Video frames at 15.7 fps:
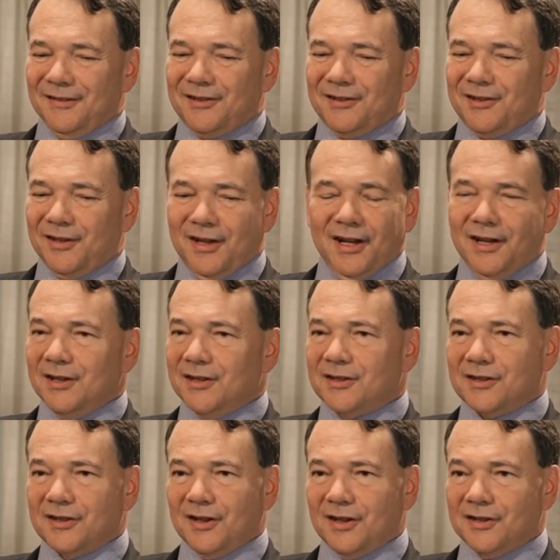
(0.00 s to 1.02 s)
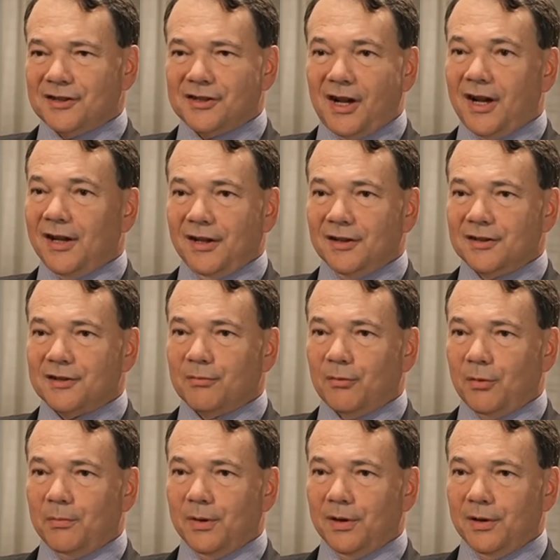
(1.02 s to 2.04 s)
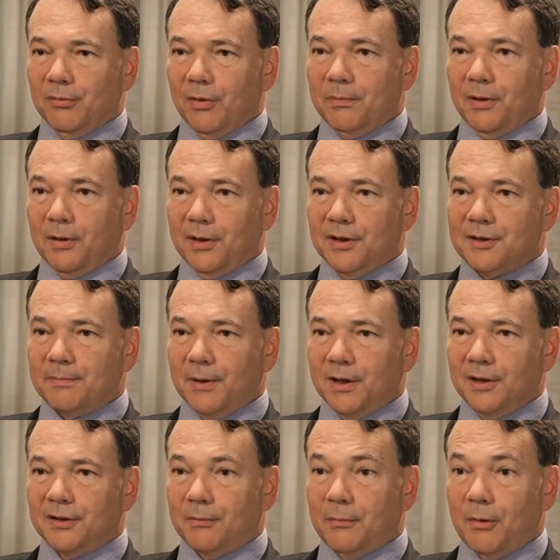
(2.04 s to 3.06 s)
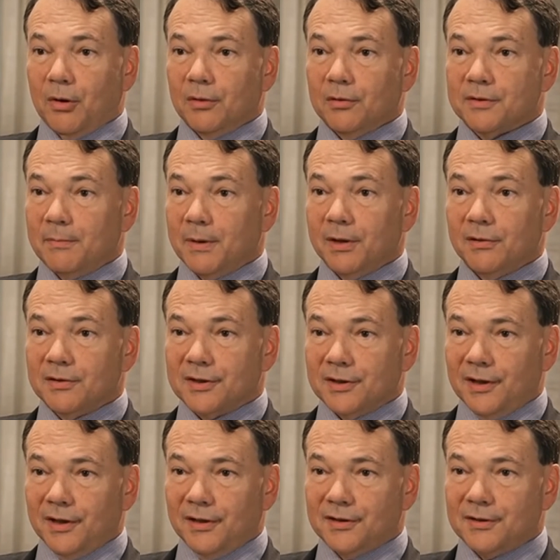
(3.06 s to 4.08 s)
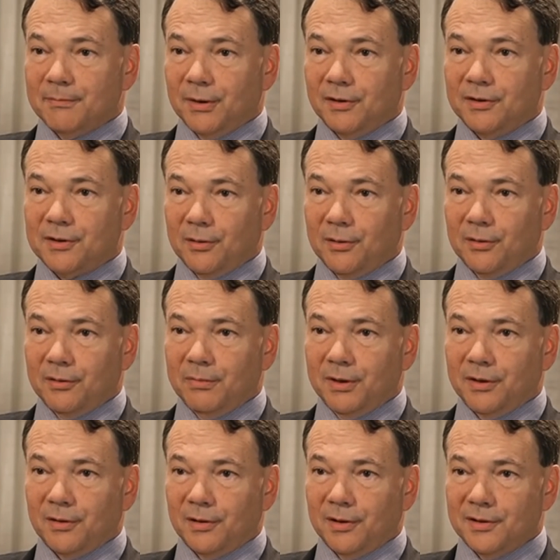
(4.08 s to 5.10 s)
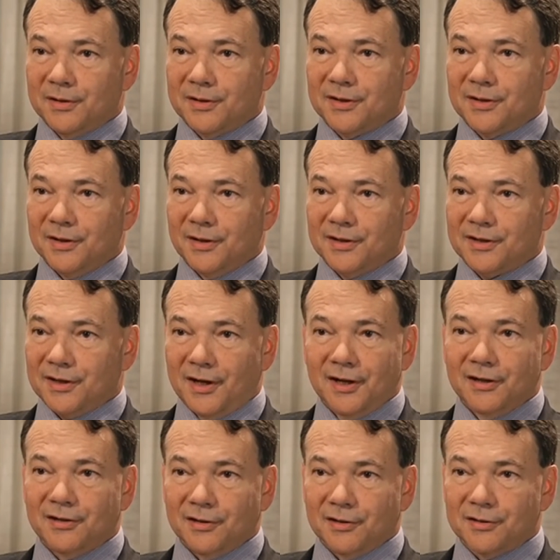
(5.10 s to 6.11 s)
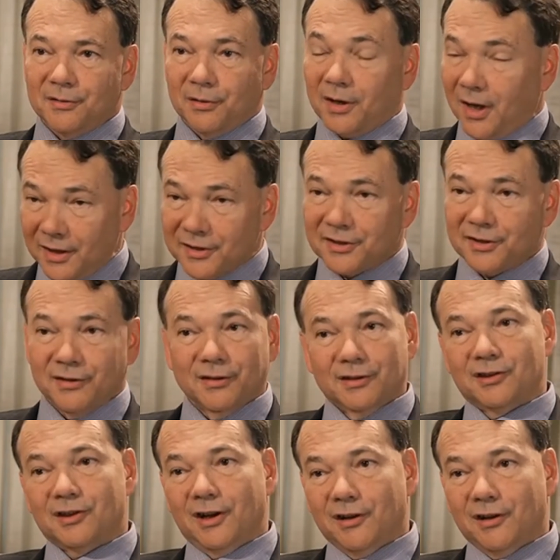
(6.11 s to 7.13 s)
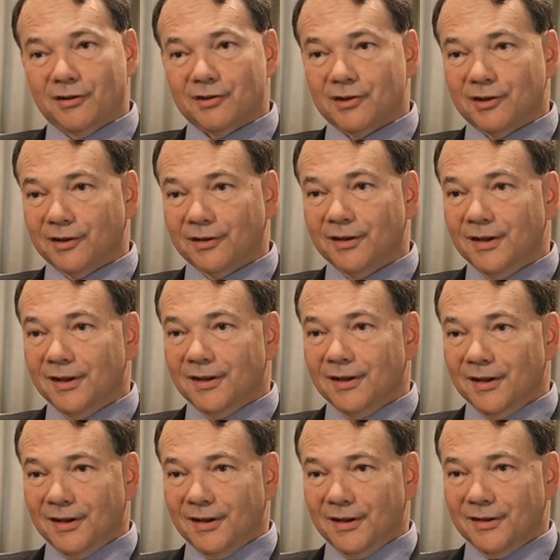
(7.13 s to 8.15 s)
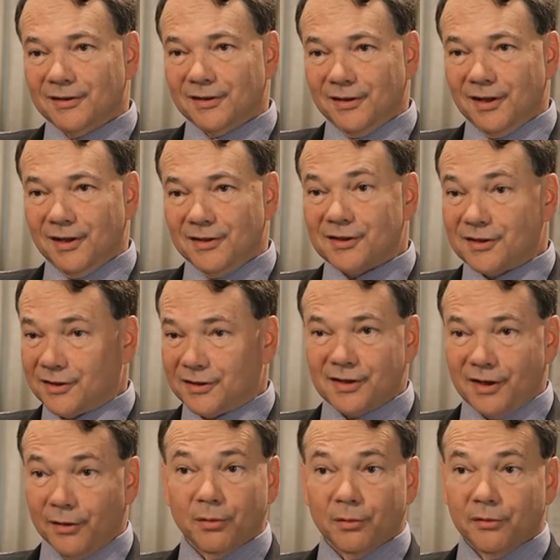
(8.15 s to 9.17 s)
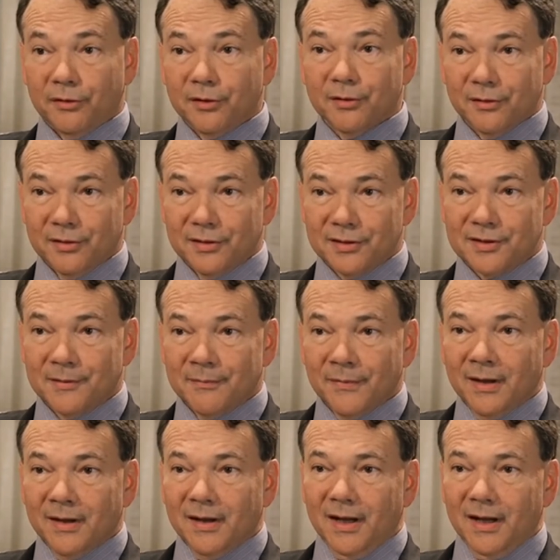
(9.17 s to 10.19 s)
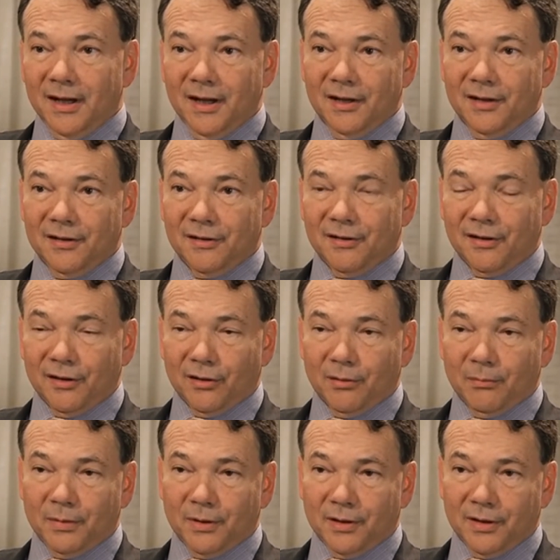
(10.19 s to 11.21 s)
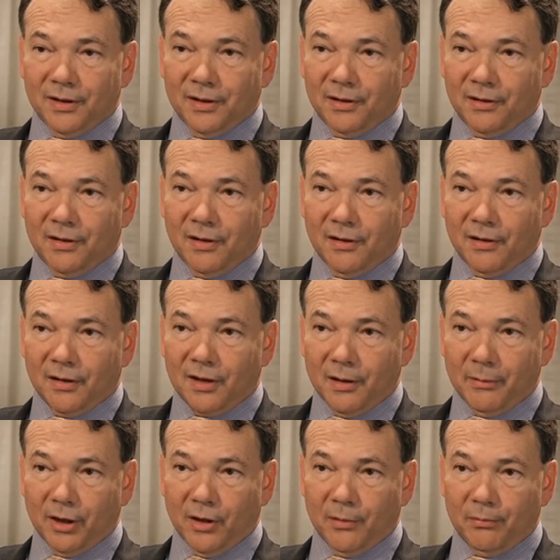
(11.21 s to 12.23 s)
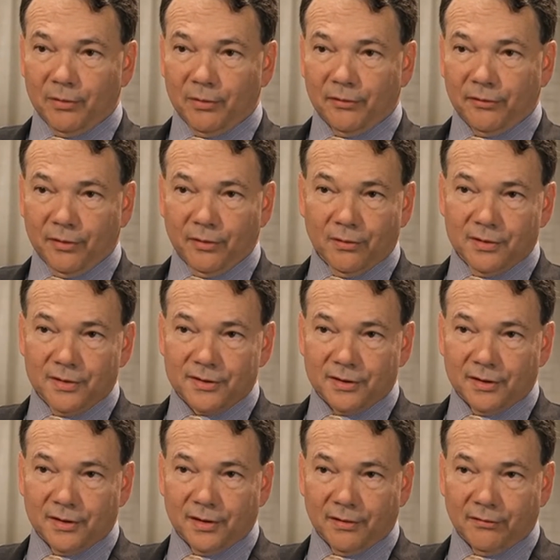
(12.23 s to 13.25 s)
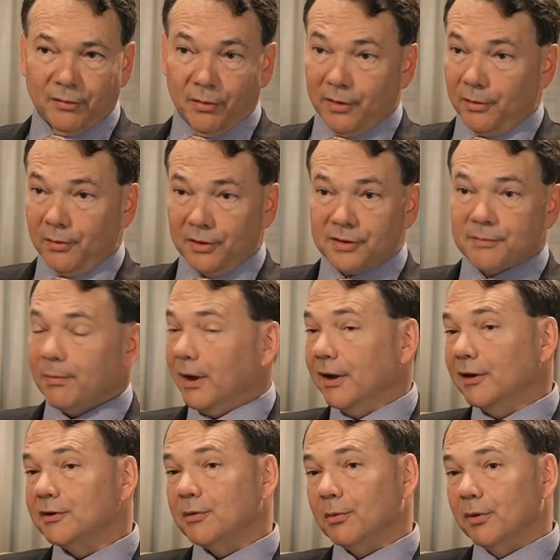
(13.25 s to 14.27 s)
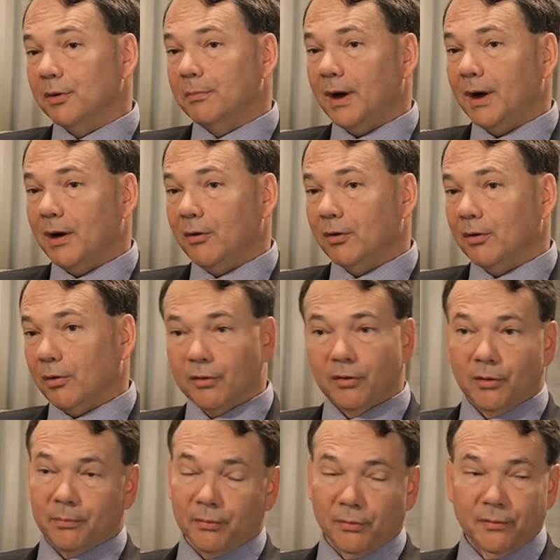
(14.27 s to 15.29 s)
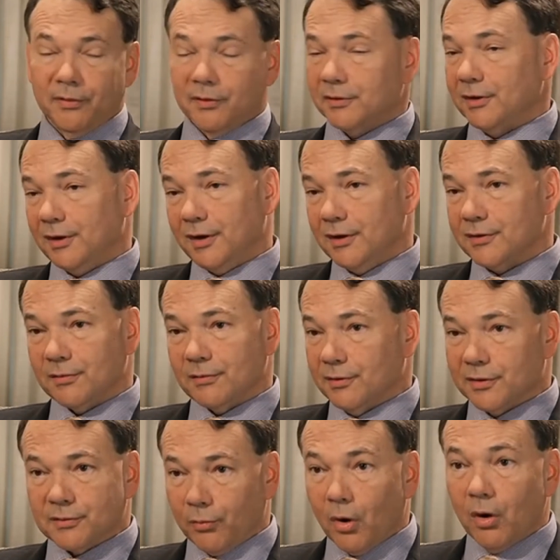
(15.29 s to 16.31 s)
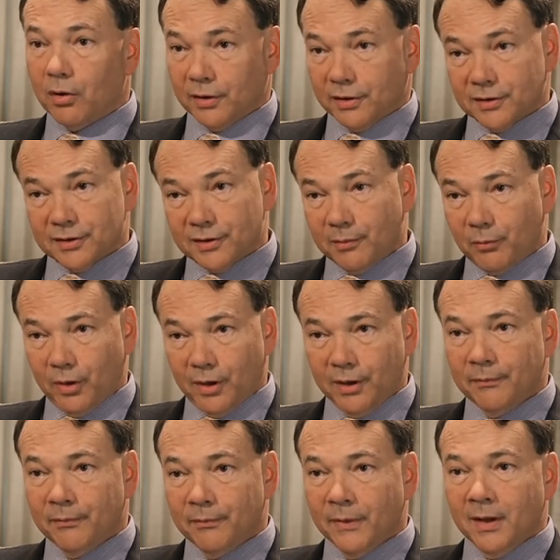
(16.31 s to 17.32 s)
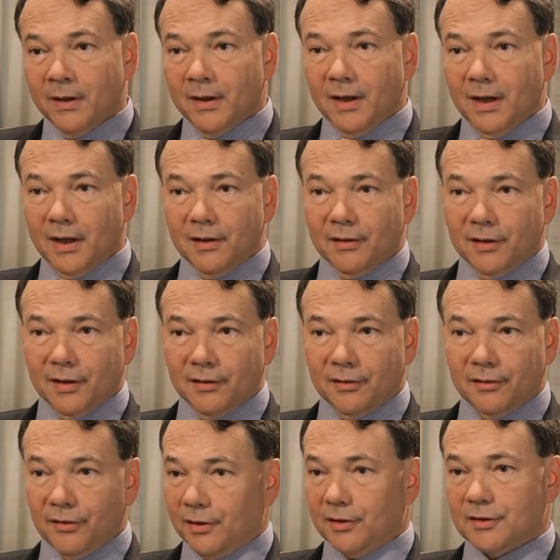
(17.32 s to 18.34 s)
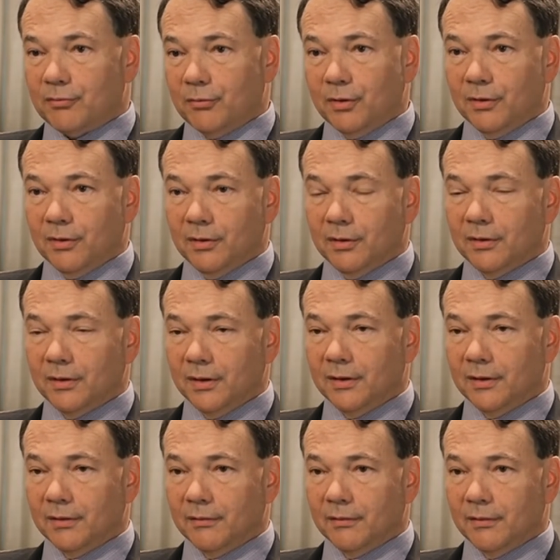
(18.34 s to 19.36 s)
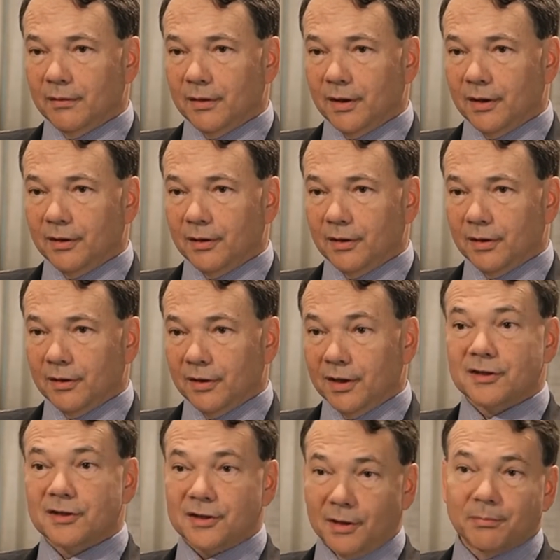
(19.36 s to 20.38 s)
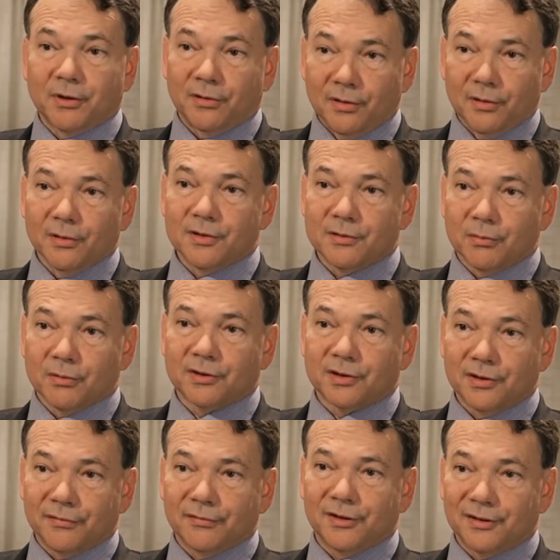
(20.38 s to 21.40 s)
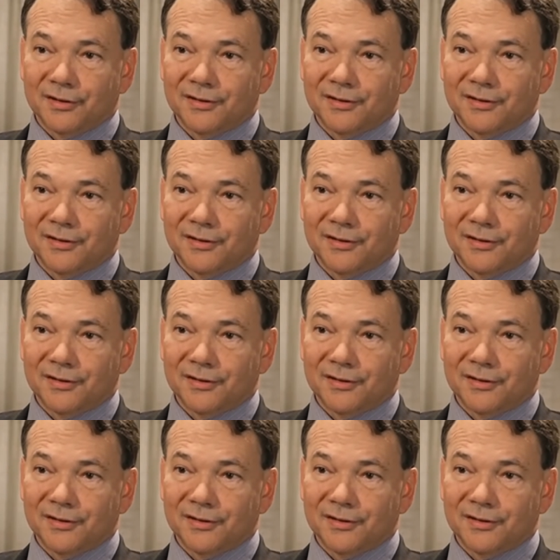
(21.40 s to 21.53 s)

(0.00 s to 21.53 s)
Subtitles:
Today's science will be replaced by tomorrow's better science, but it's only because scientists are constantly challenging today's settled theories. And they'll be coming up with theories that have greater explanatory power, or they'll prove that today's are just wrong in some way. And then things will, then the accepted theories will shift.